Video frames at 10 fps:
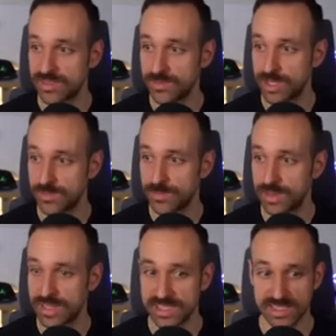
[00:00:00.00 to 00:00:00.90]
I'm gonna
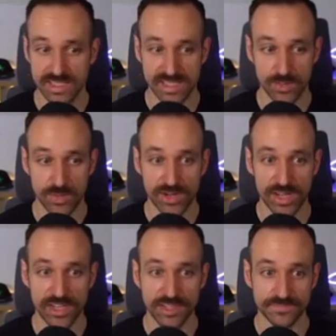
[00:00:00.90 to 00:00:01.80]
place it somewhere
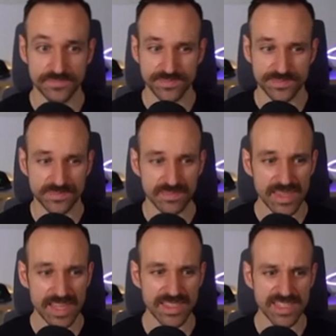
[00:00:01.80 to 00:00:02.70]
here.
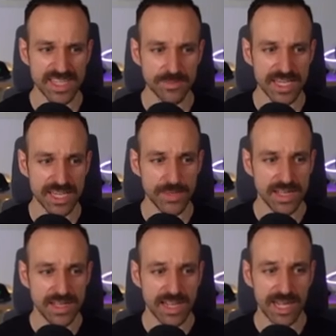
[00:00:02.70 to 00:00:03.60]
At the same time, I